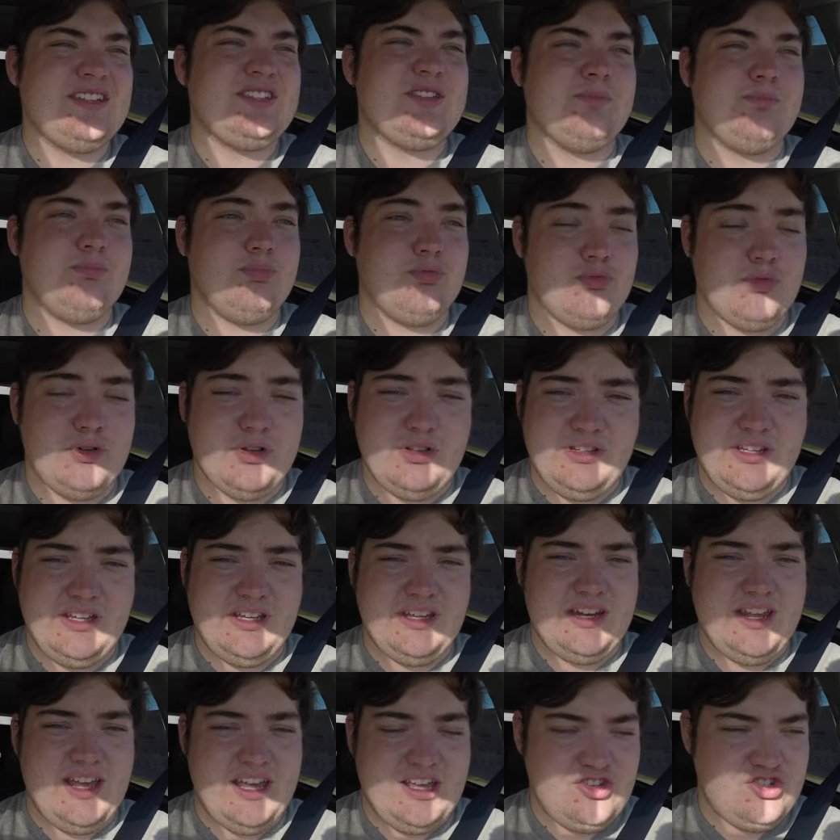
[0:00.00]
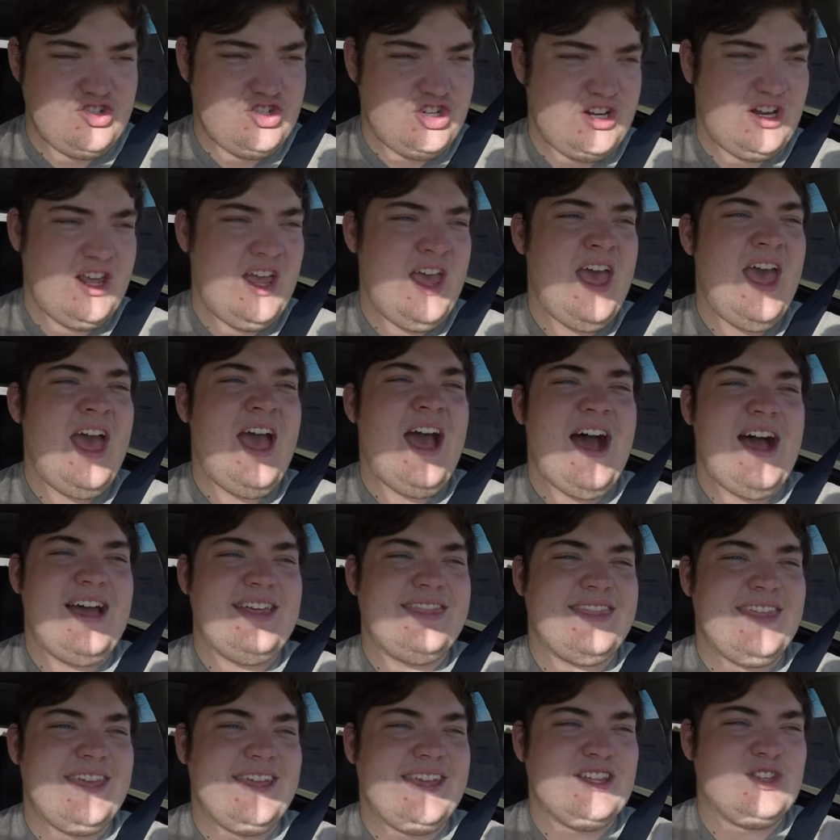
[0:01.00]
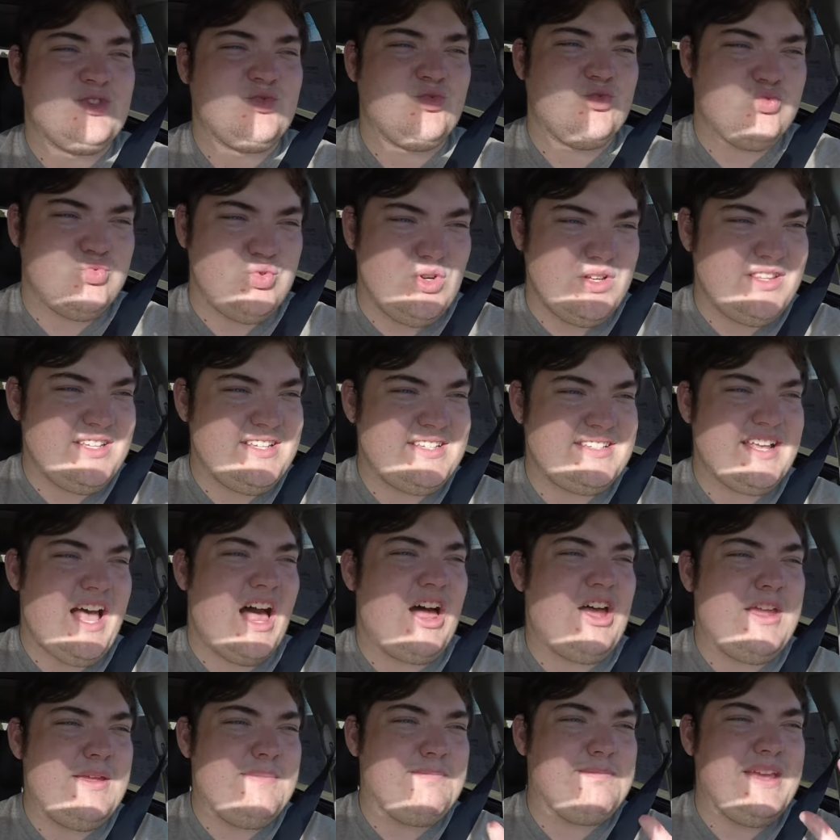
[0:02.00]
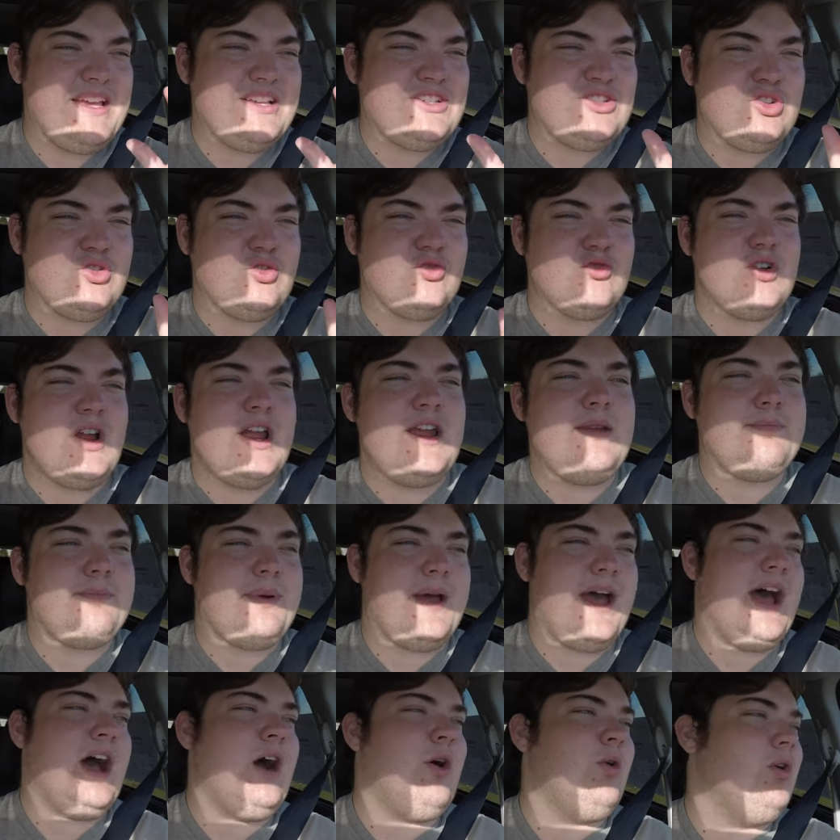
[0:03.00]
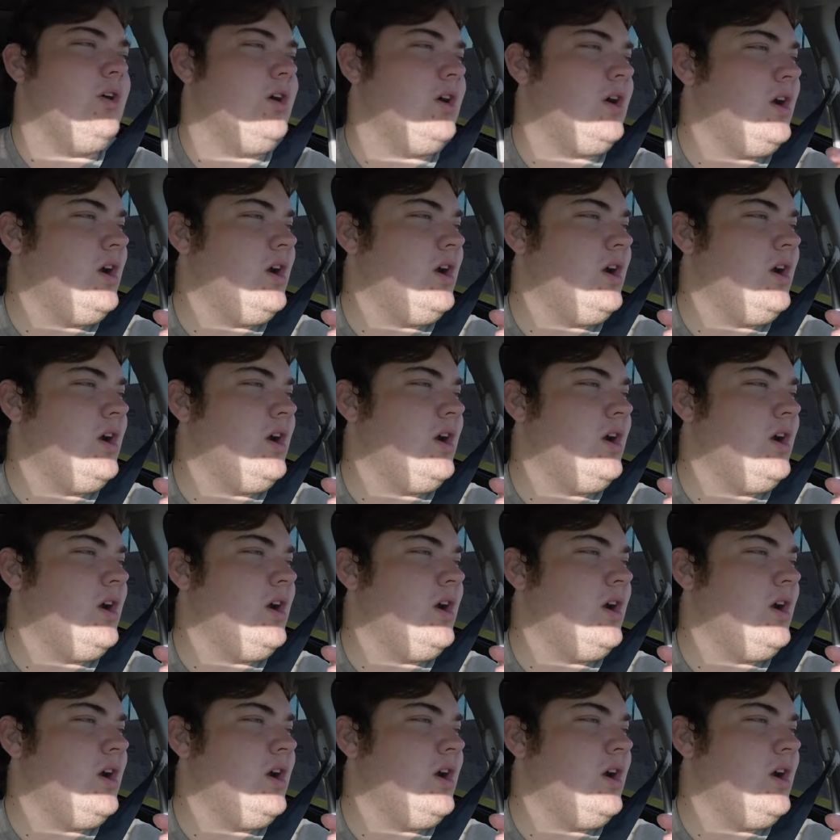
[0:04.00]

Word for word: it's a brilliant engine. I think it's really solid. It makes great power.